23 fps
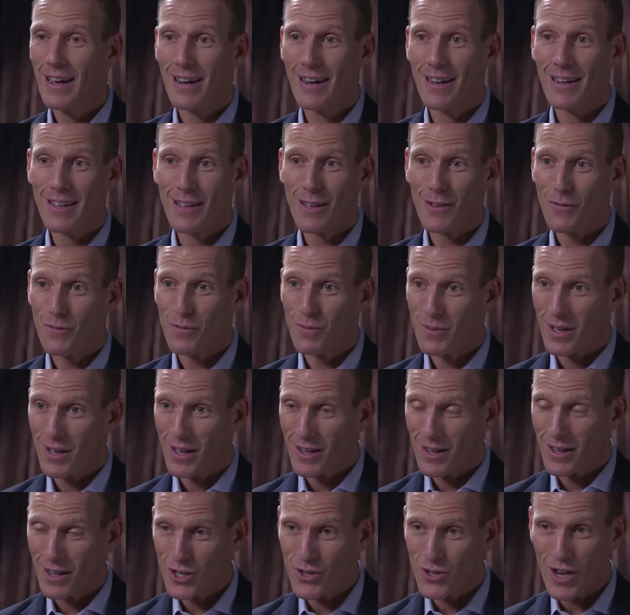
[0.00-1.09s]
If a
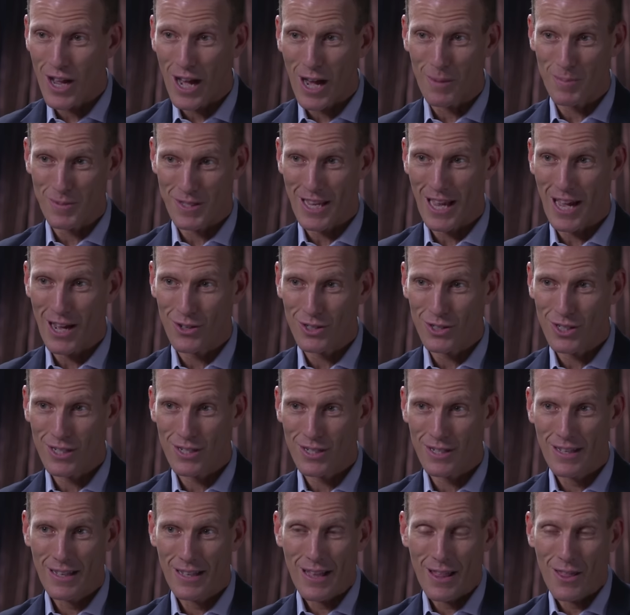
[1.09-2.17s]
country opts out,
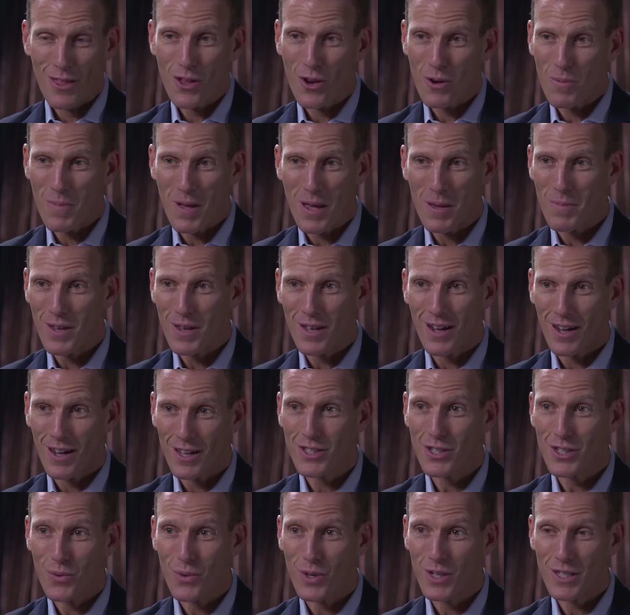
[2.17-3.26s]
there may be
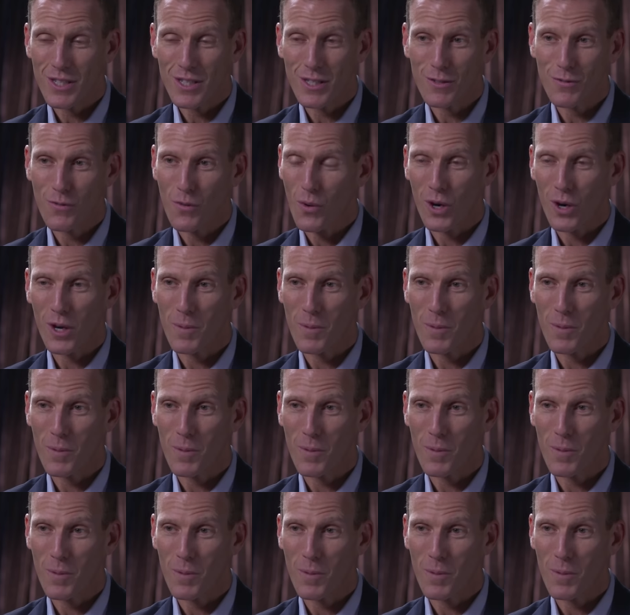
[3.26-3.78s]
consequences for